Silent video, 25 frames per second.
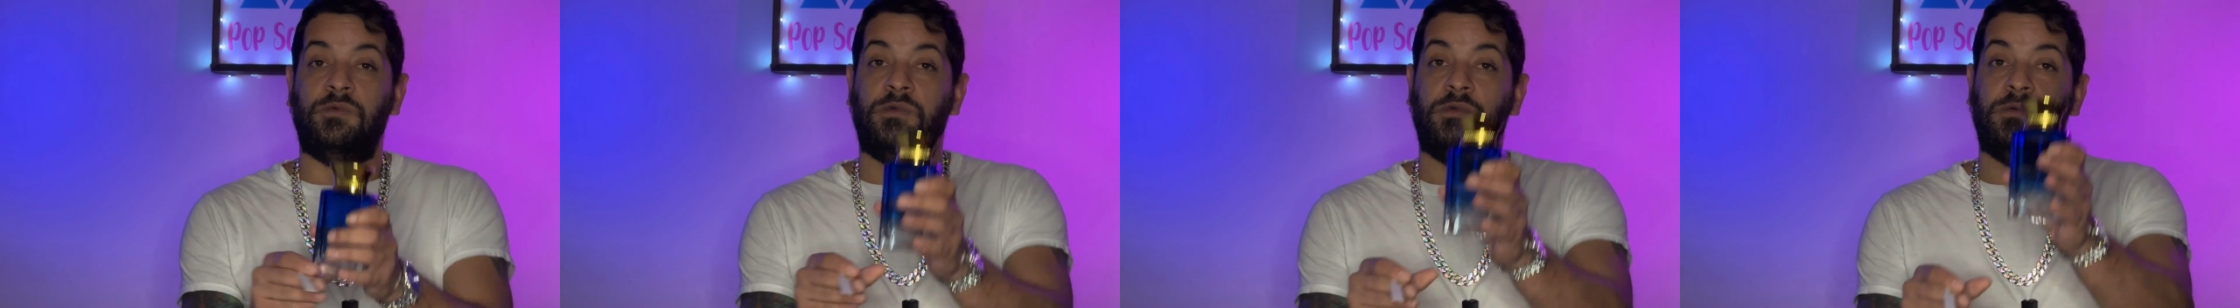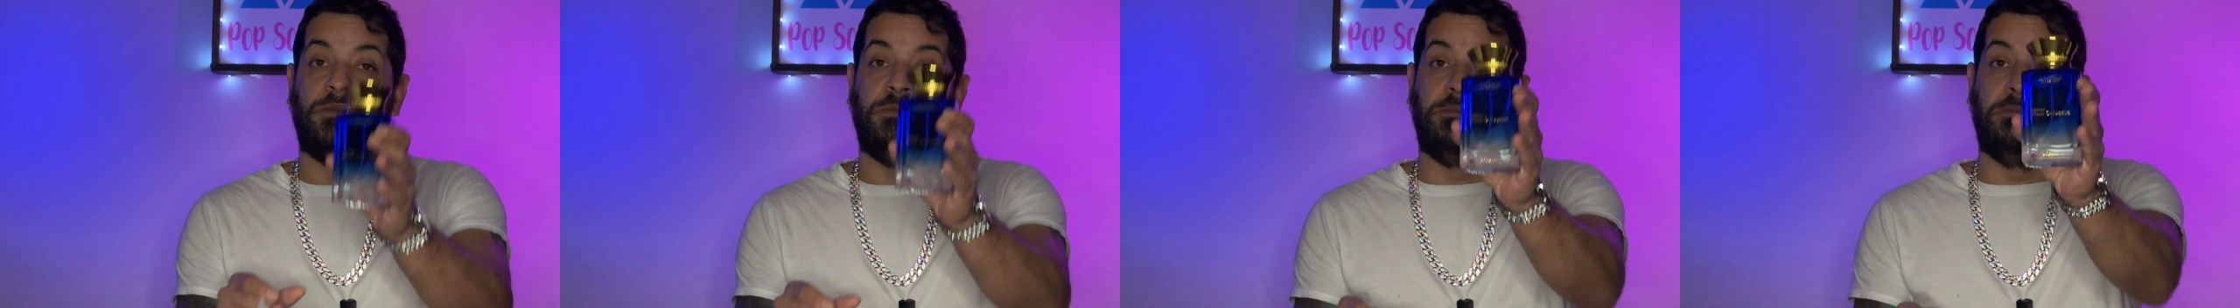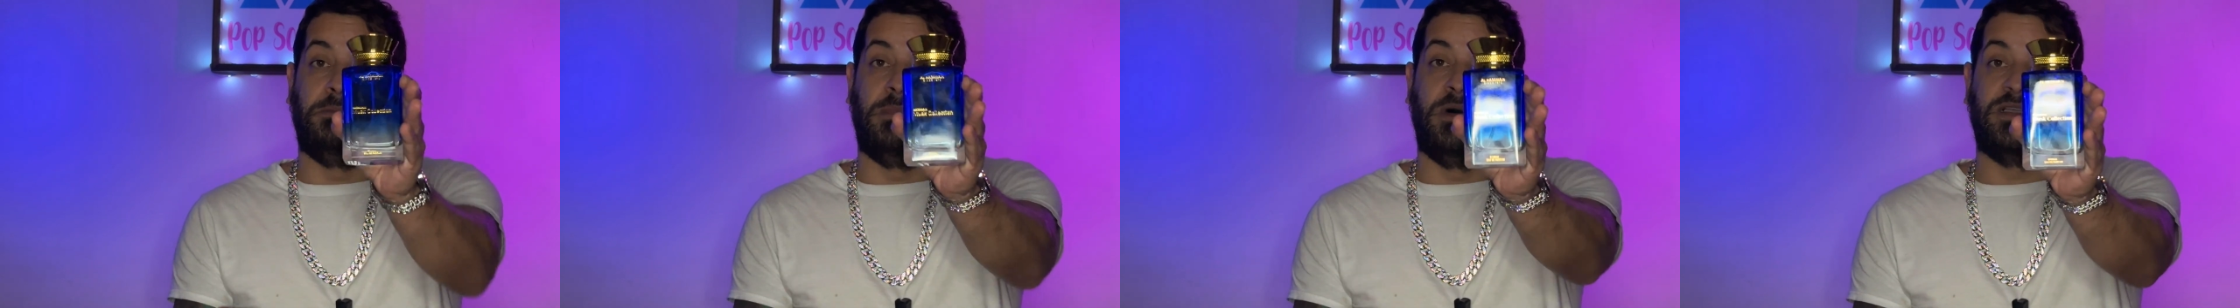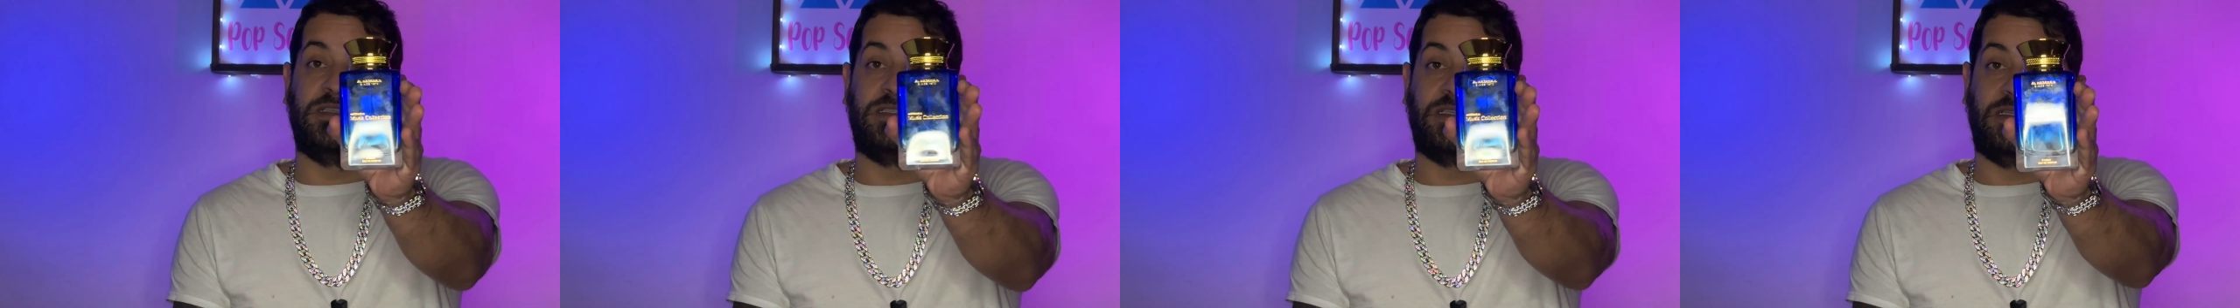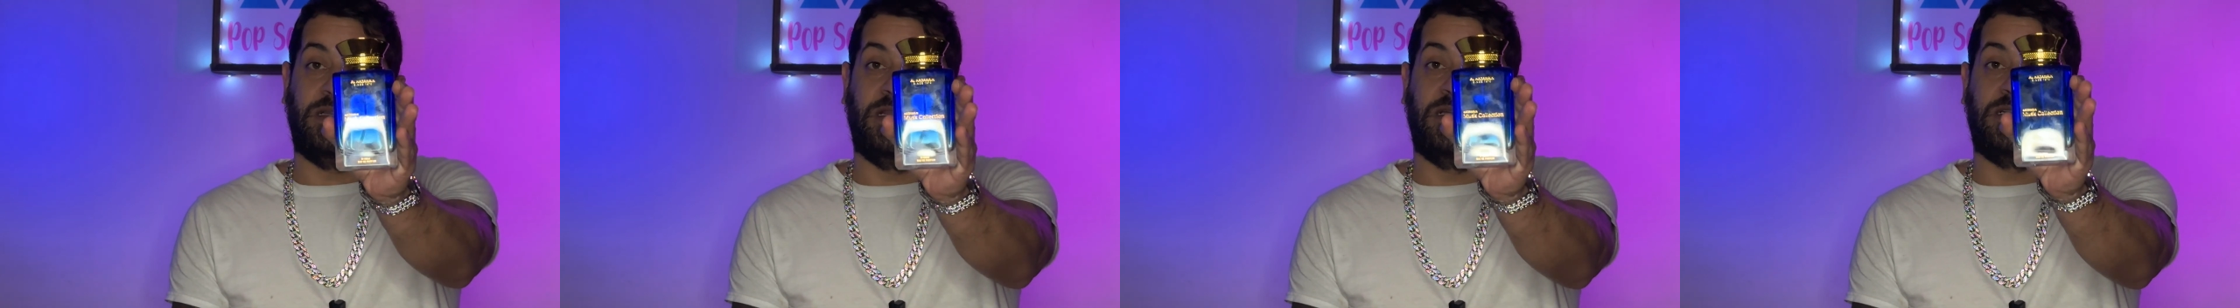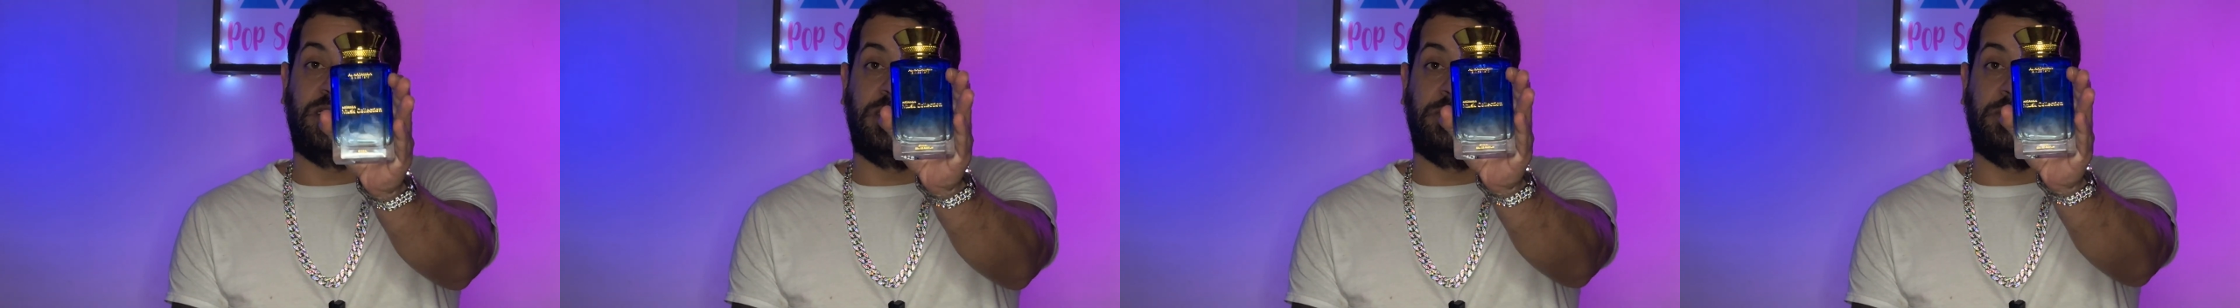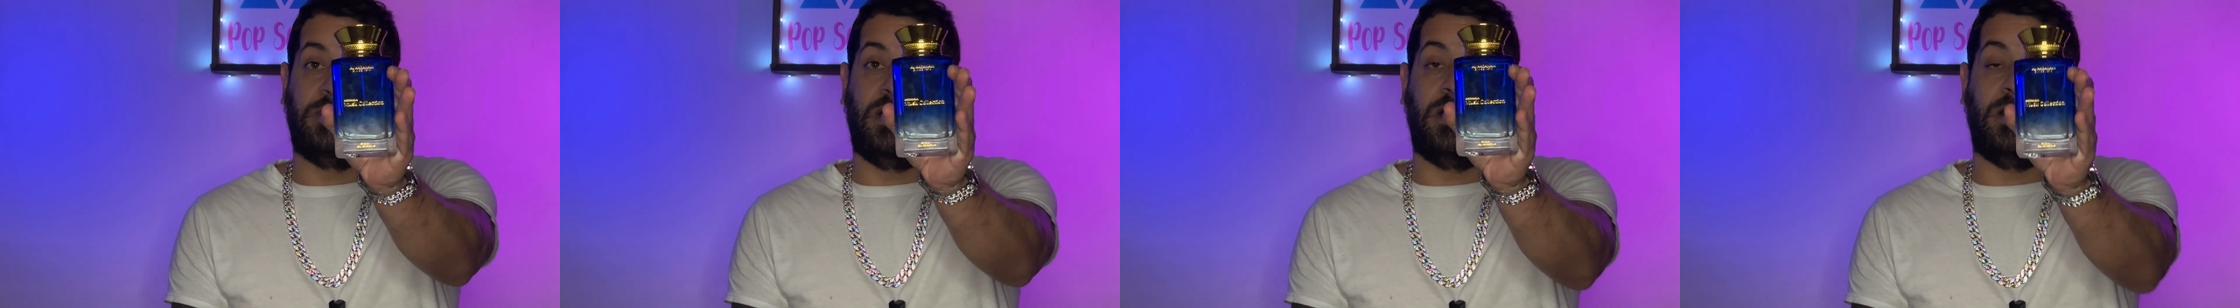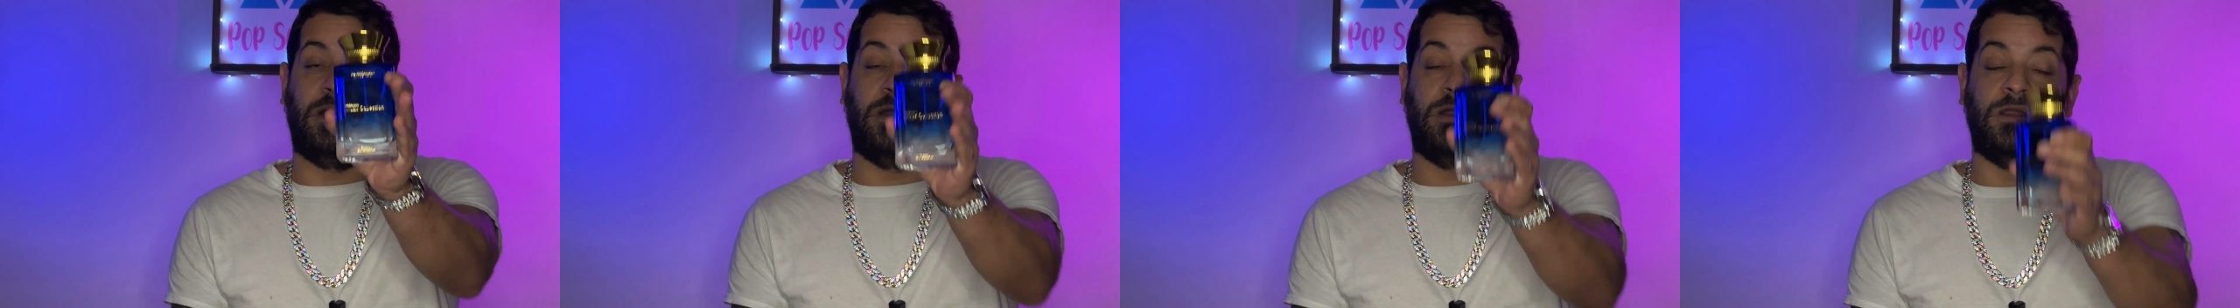Musk Collection by Al